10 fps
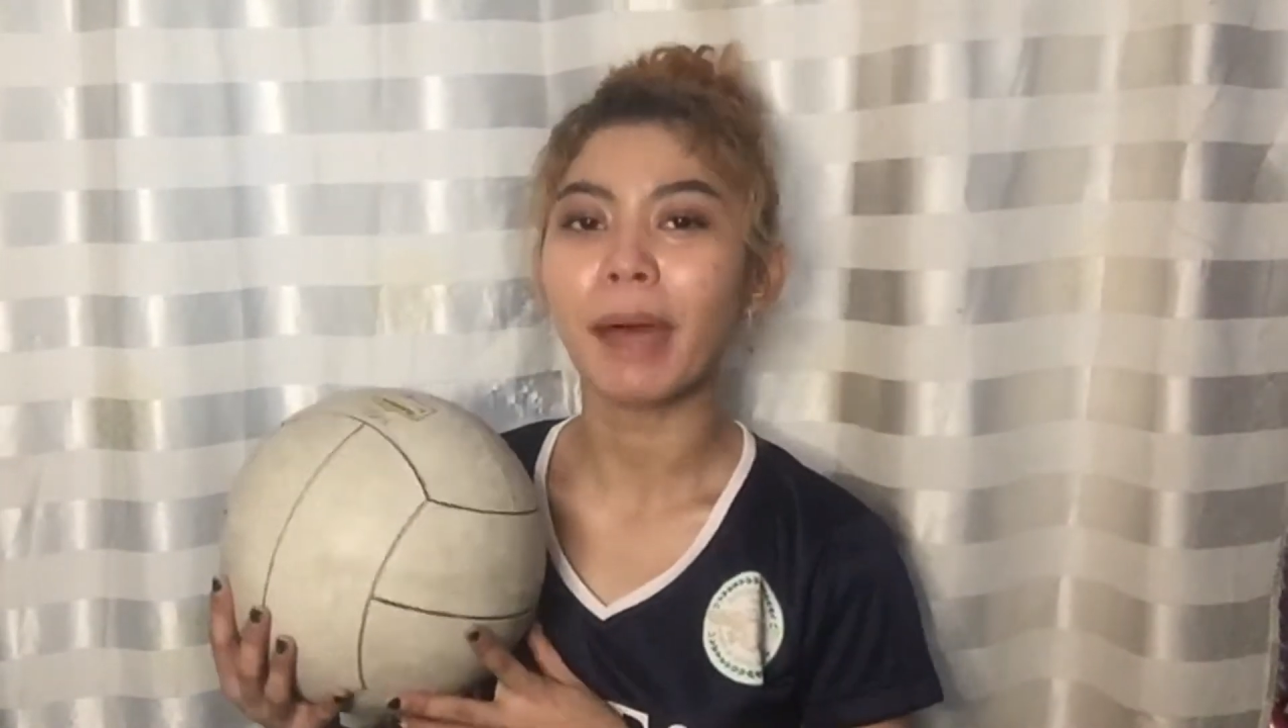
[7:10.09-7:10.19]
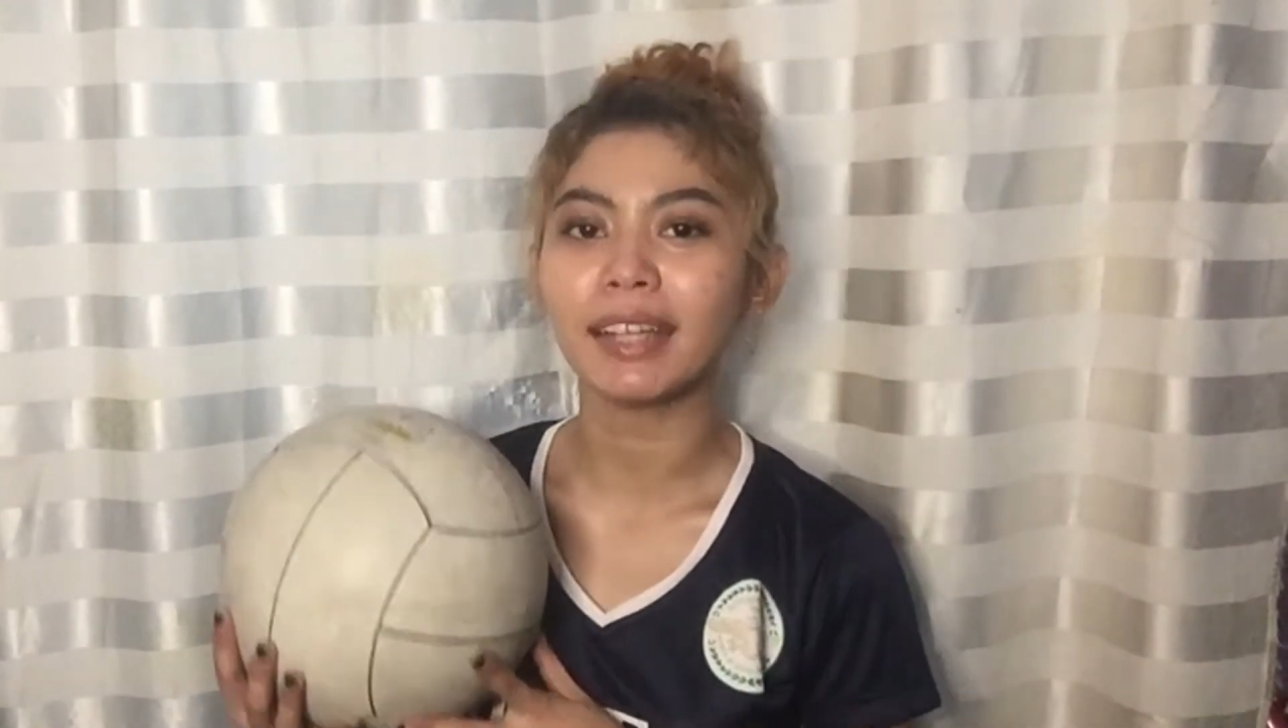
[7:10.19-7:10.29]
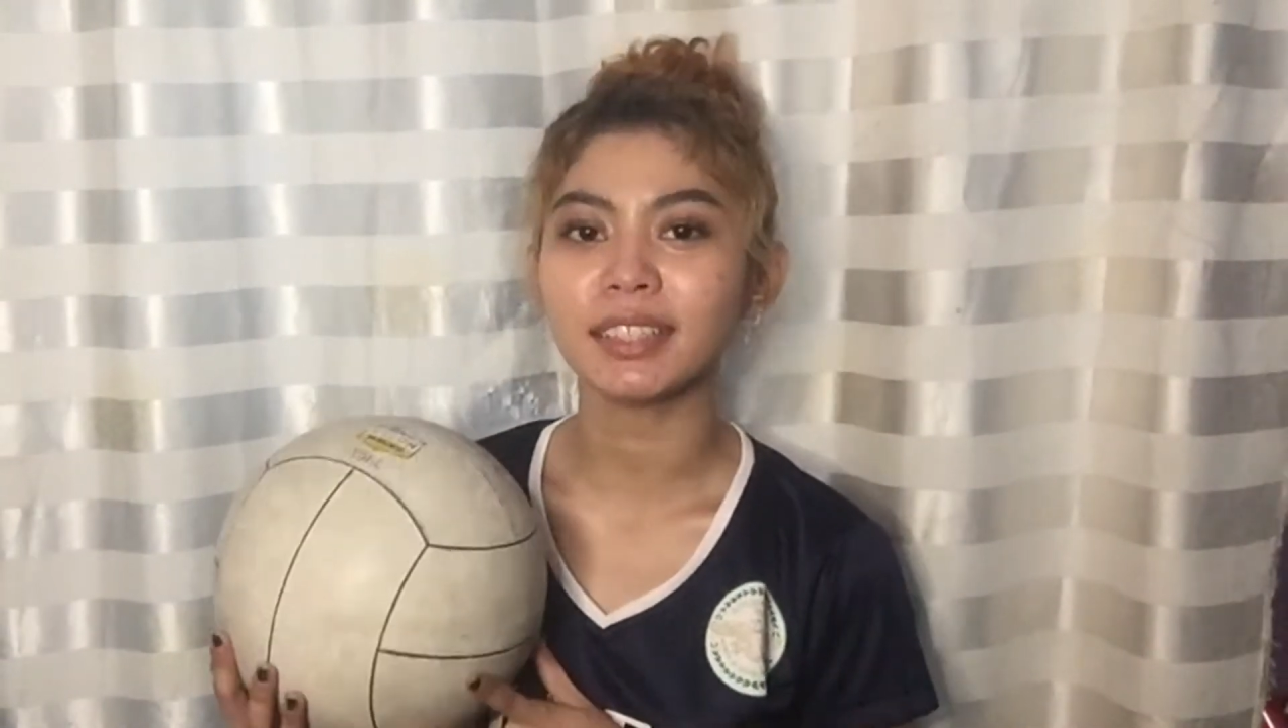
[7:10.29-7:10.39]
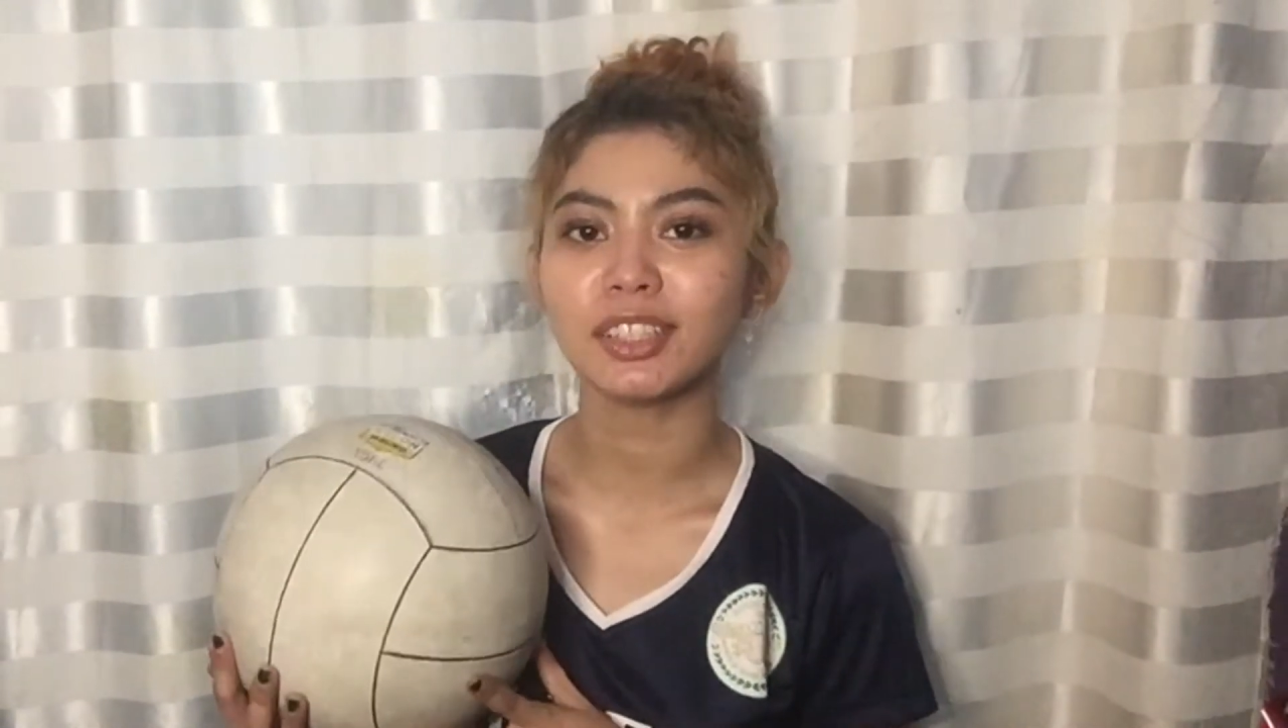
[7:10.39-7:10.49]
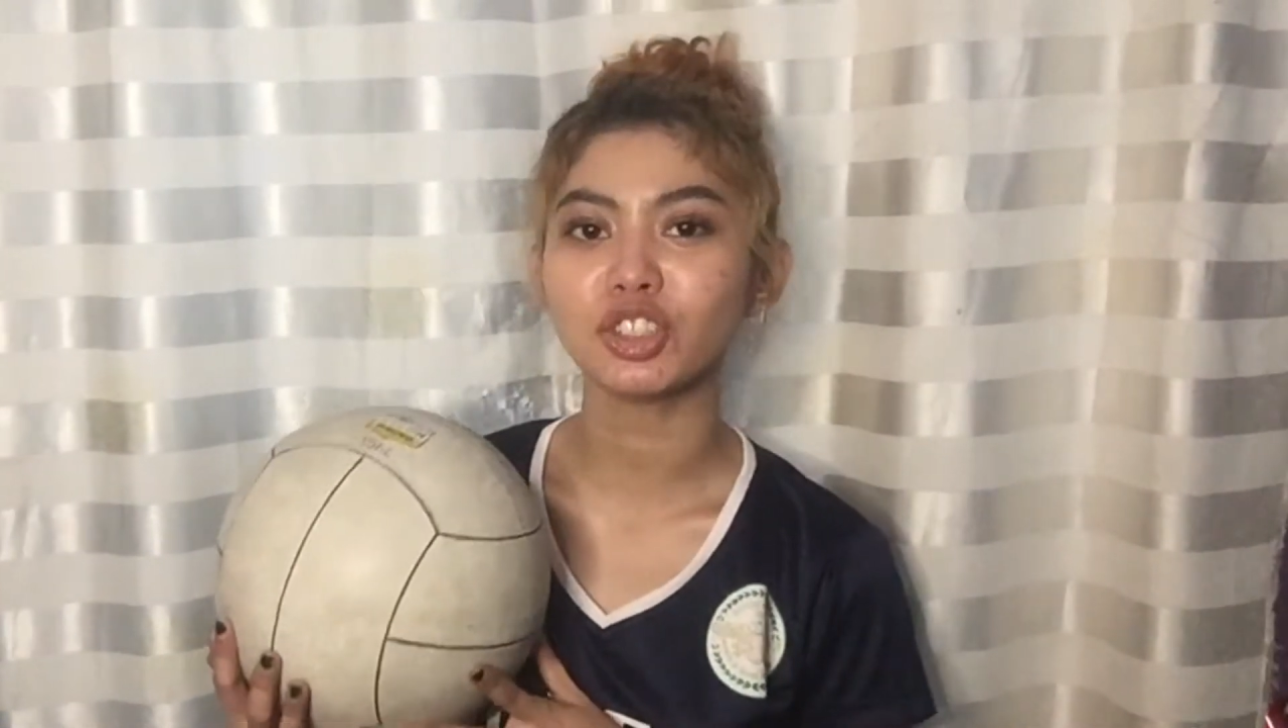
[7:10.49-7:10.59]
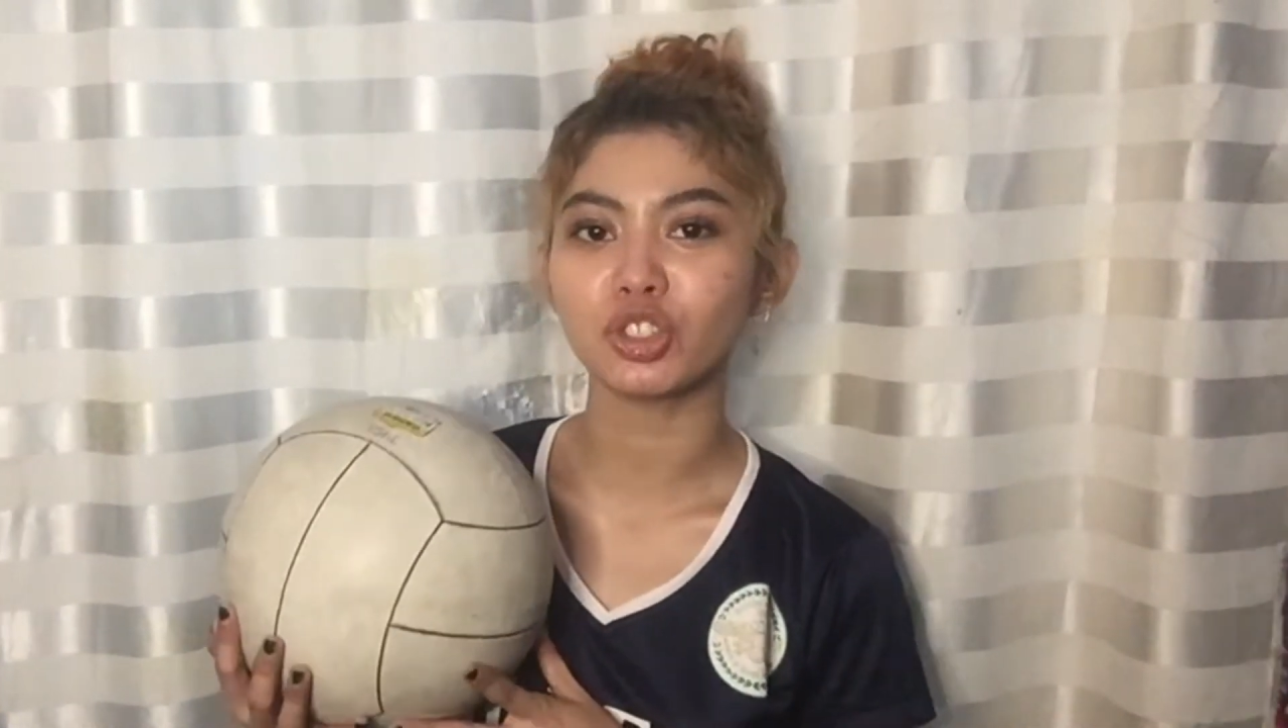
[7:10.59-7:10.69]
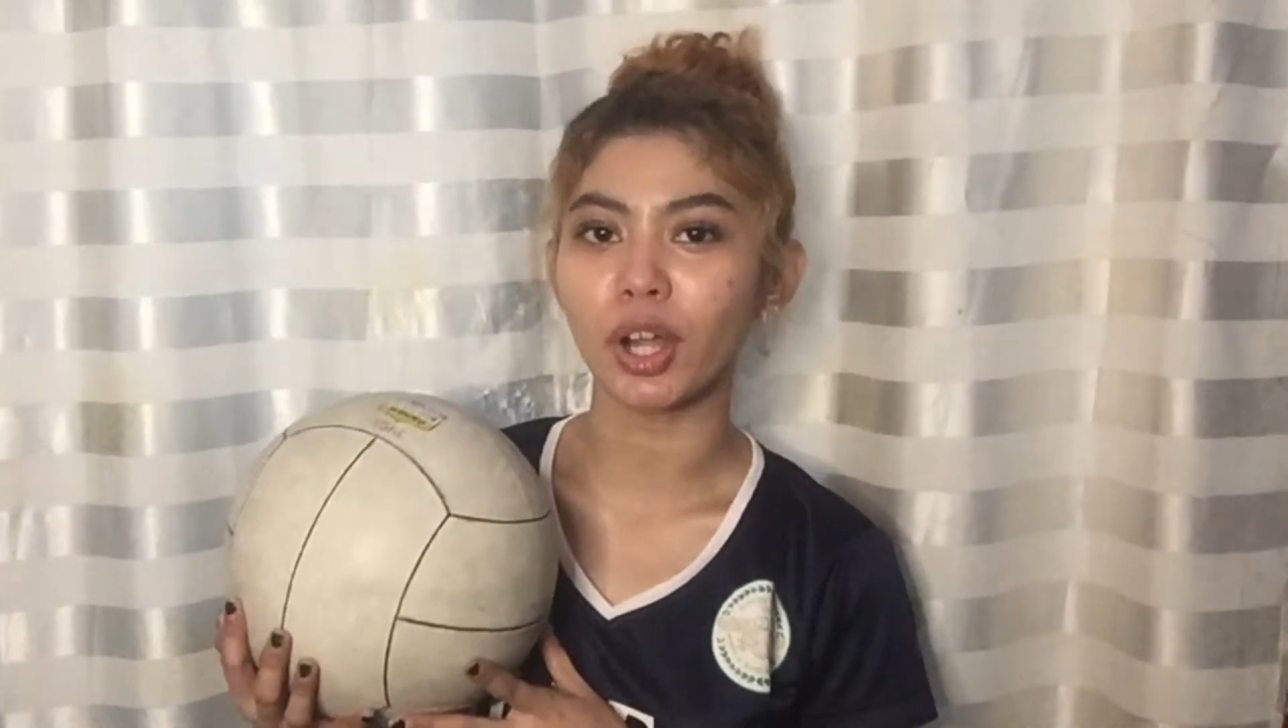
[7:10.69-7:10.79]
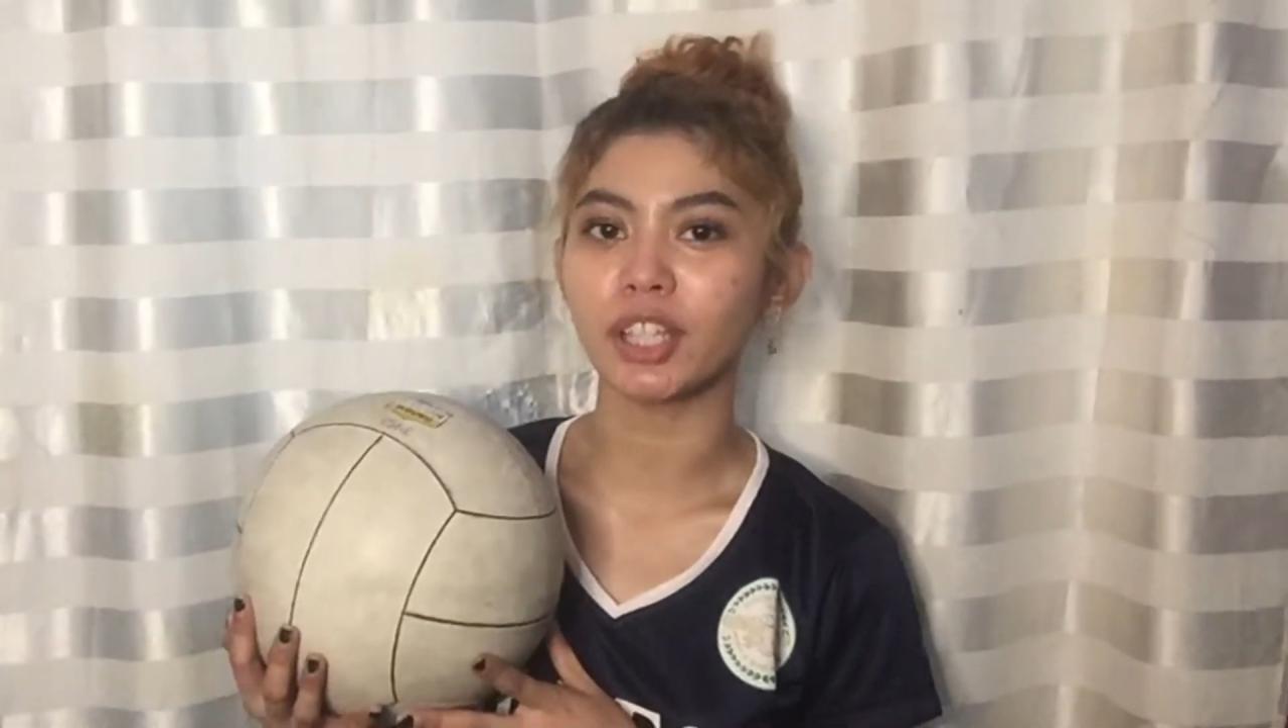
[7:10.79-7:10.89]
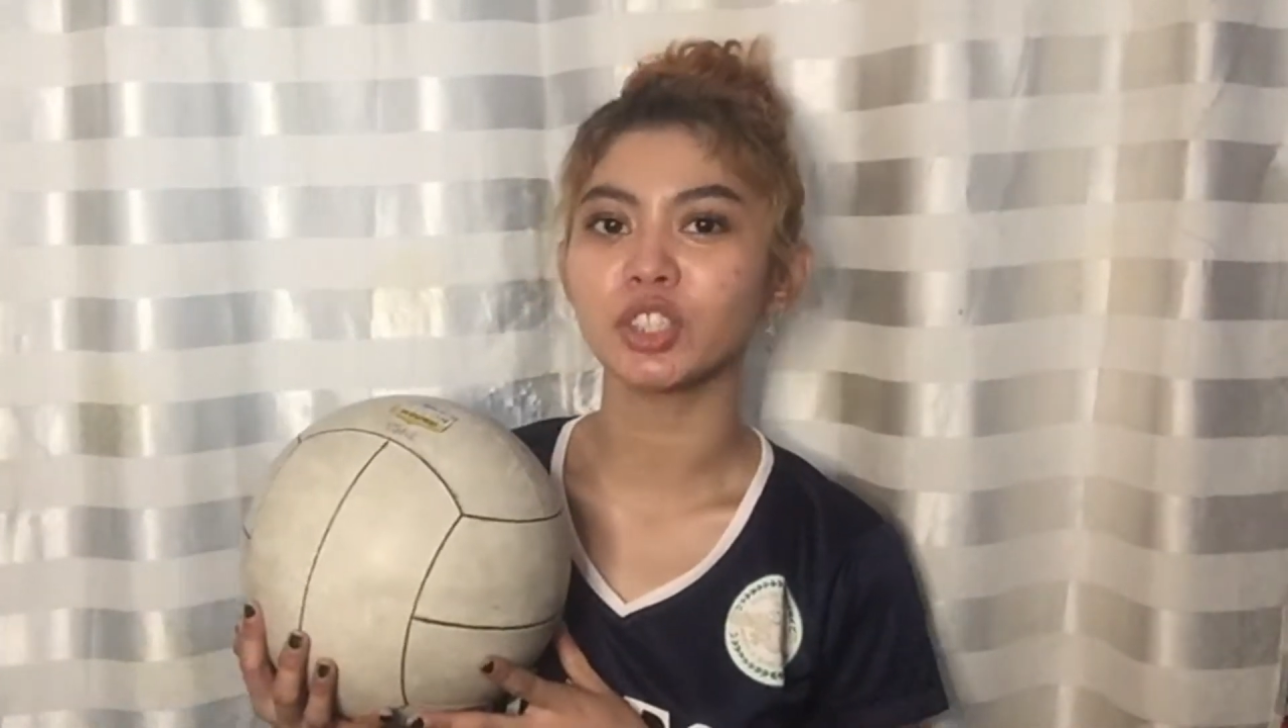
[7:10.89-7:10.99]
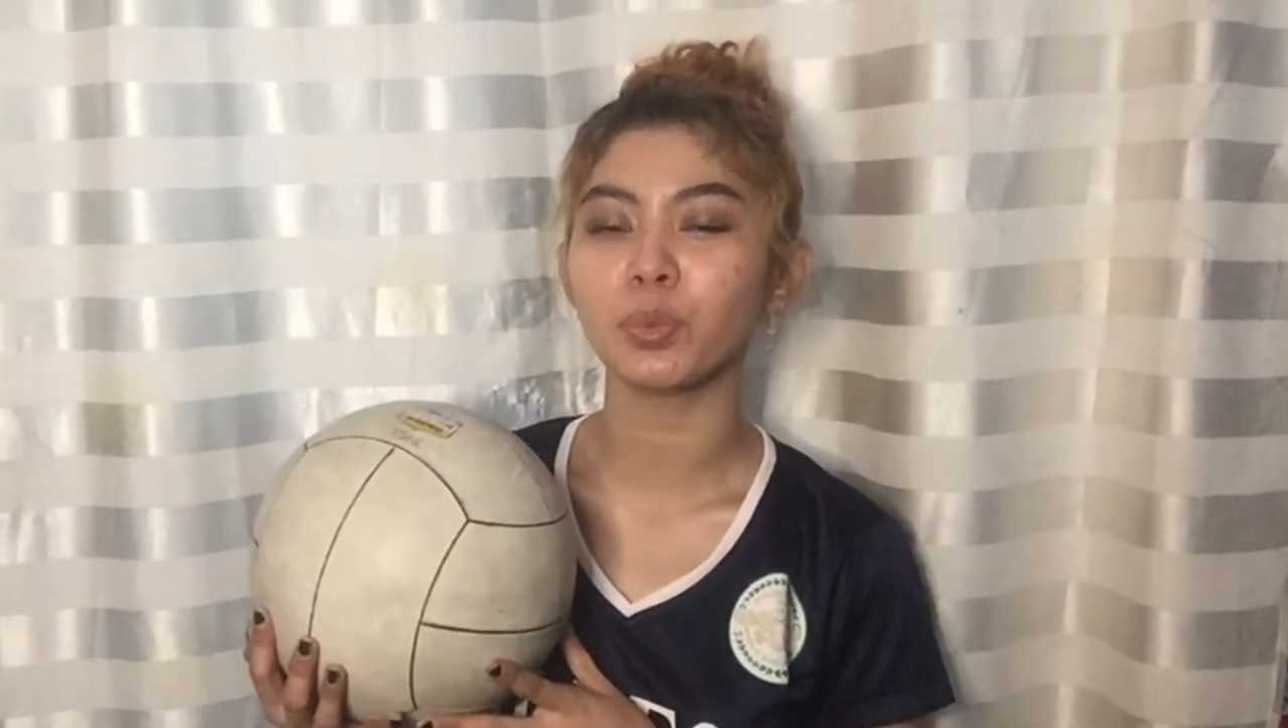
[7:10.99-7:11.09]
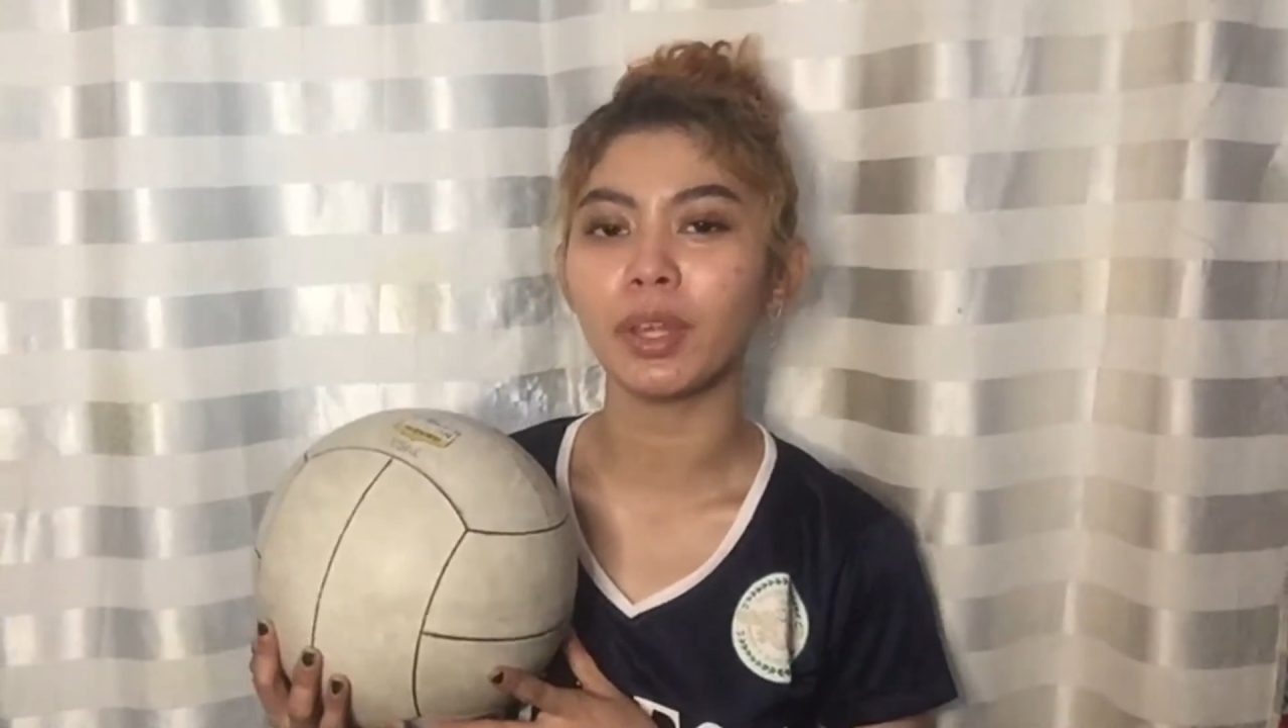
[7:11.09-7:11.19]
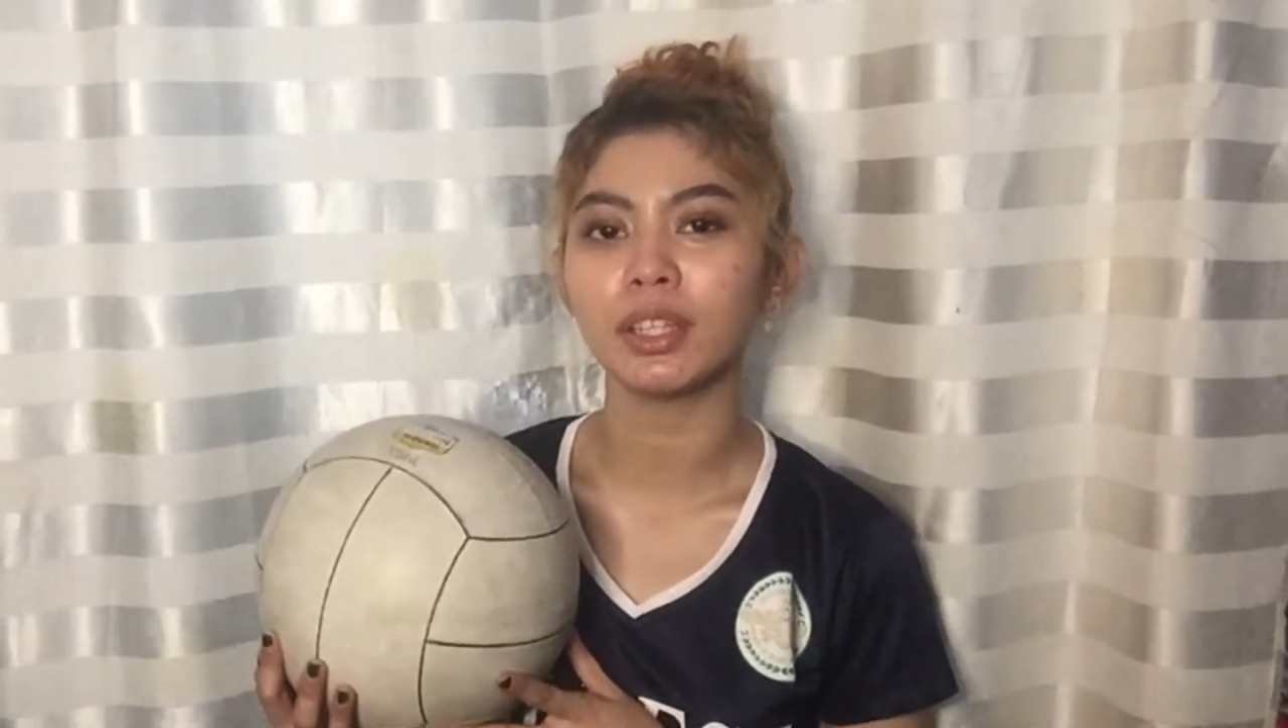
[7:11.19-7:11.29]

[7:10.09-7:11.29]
passing starts